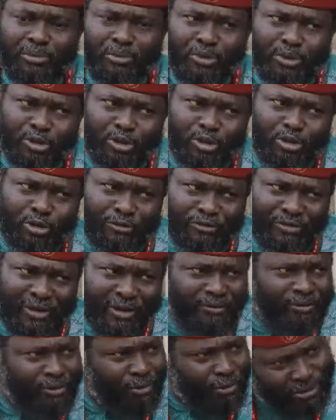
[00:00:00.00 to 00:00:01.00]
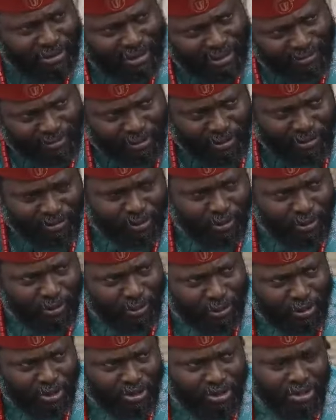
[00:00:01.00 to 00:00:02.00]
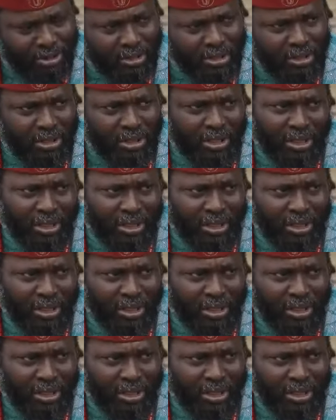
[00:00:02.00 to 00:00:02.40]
They must suffer for what they have done to us.